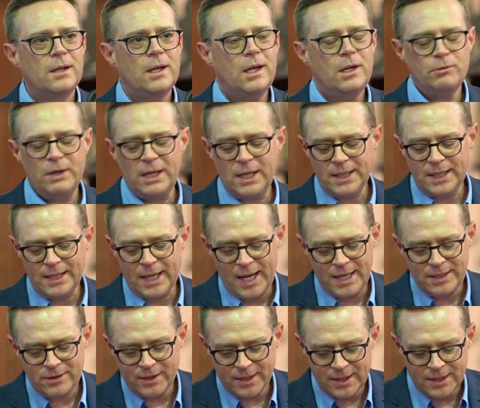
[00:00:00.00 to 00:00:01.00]
And really,
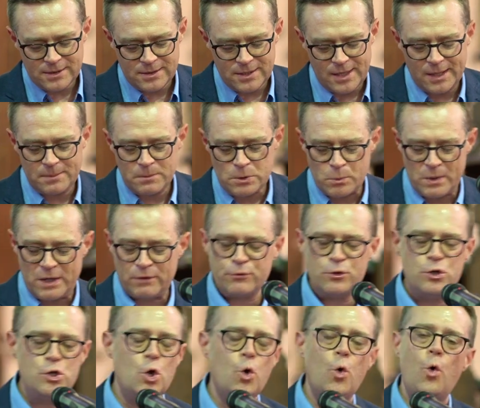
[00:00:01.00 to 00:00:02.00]
I think at times we have
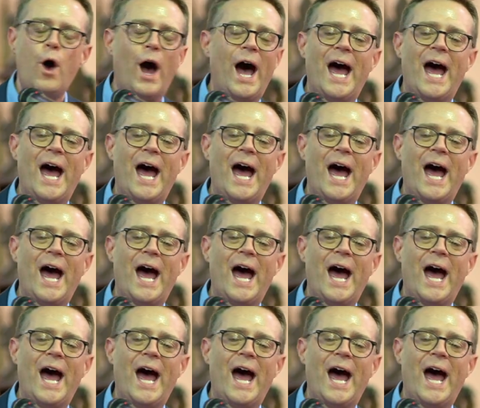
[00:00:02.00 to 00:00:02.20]
no